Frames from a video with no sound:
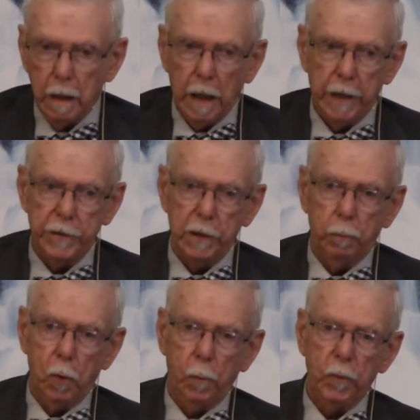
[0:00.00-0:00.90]
at the
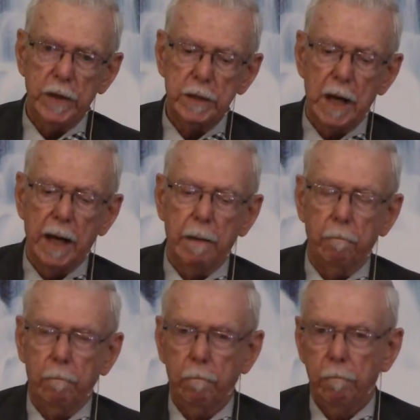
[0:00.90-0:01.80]
appropriate time.
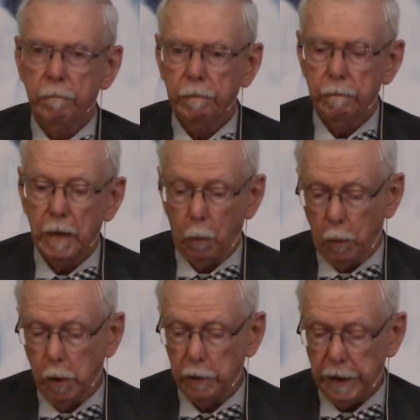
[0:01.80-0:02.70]

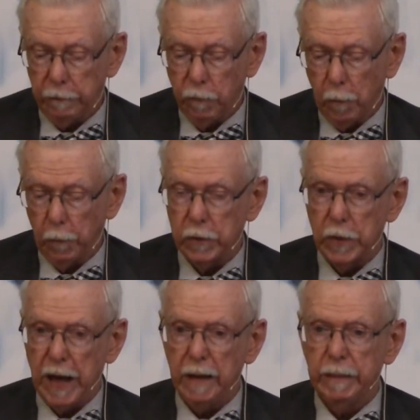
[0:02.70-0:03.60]
We're looking forward to
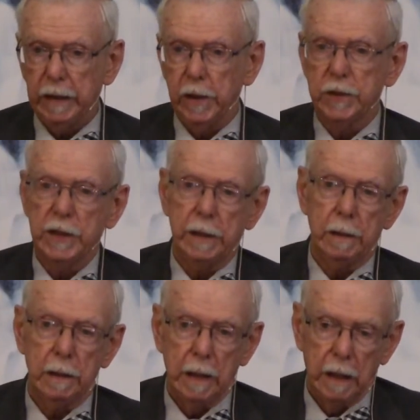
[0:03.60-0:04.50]
that because it
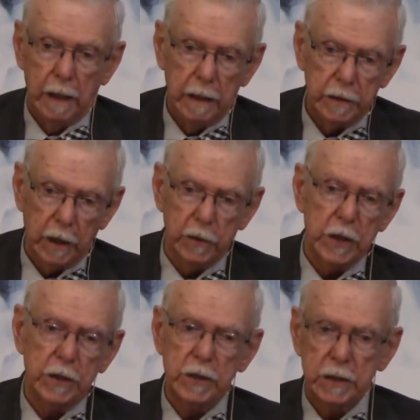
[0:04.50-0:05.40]
tells
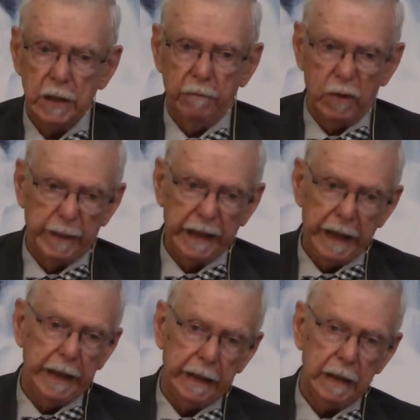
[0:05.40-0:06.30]
us of the
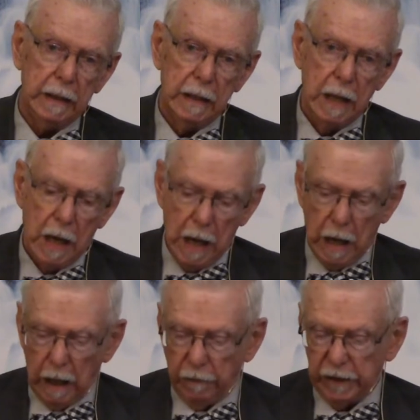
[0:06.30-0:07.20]
beginning
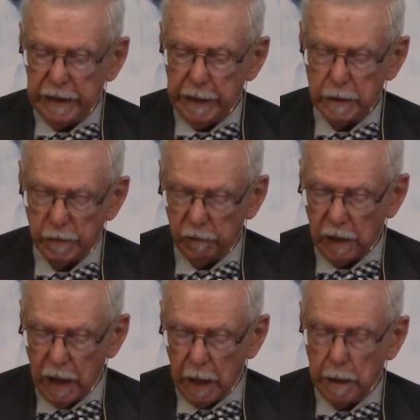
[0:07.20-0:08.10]
of the kingdom of
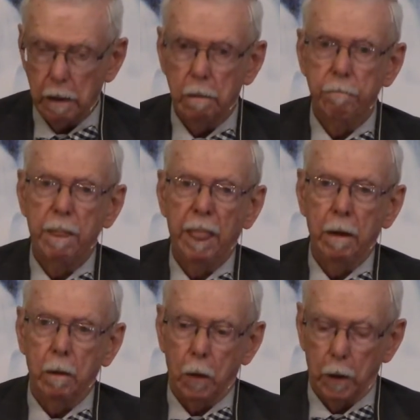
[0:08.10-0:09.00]
God
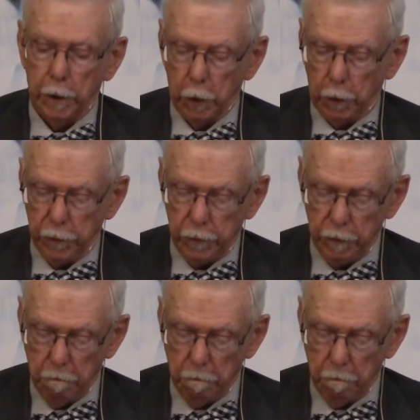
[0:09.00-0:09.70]
on earth.